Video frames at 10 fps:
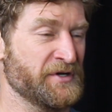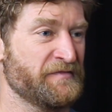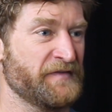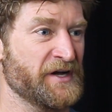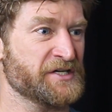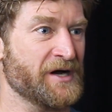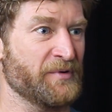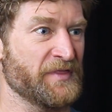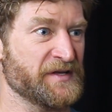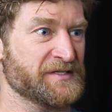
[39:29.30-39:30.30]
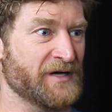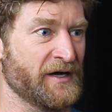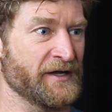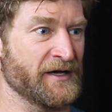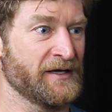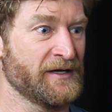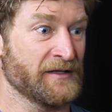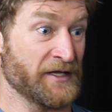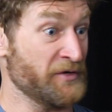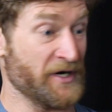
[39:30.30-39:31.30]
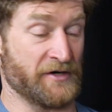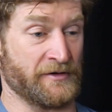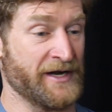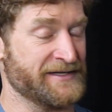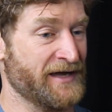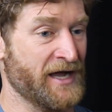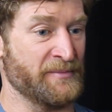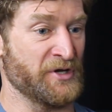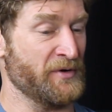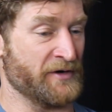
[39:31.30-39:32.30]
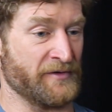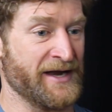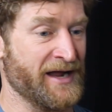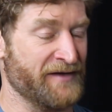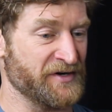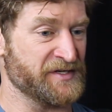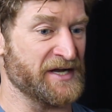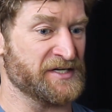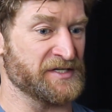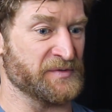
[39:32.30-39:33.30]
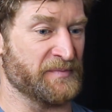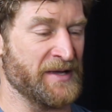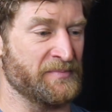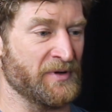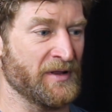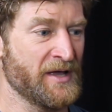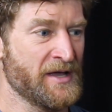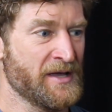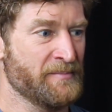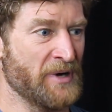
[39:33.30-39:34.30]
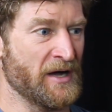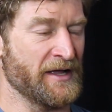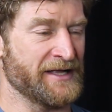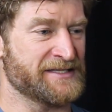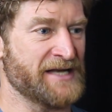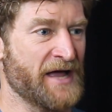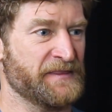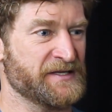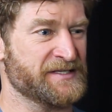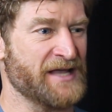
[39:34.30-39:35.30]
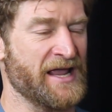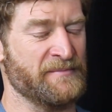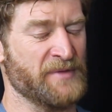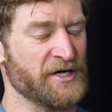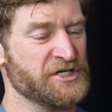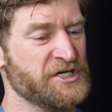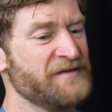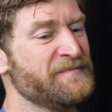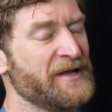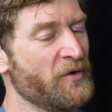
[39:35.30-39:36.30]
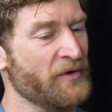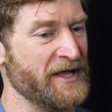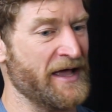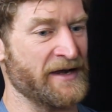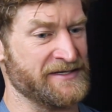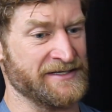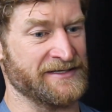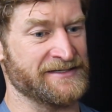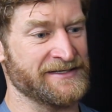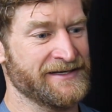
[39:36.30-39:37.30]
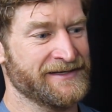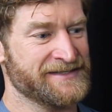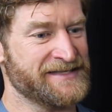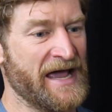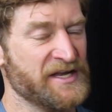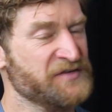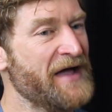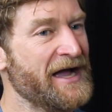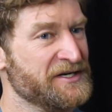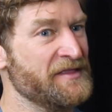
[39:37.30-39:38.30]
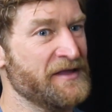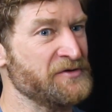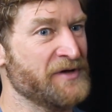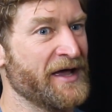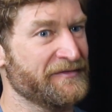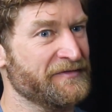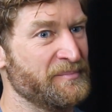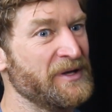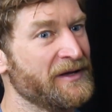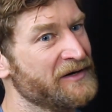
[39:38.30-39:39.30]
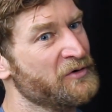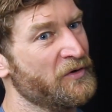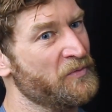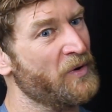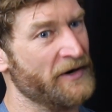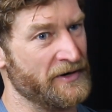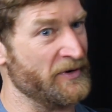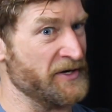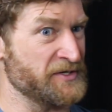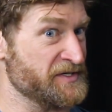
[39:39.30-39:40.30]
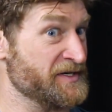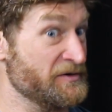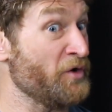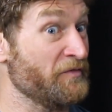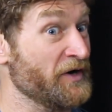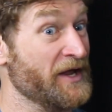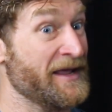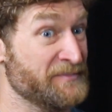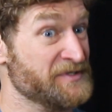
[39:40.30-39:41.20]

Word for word: when you finish up with the sauna, like you had a great time and you had great conversations with people but it's not the same achievement oriented satisfaction that you get from being in cold water where you just overcame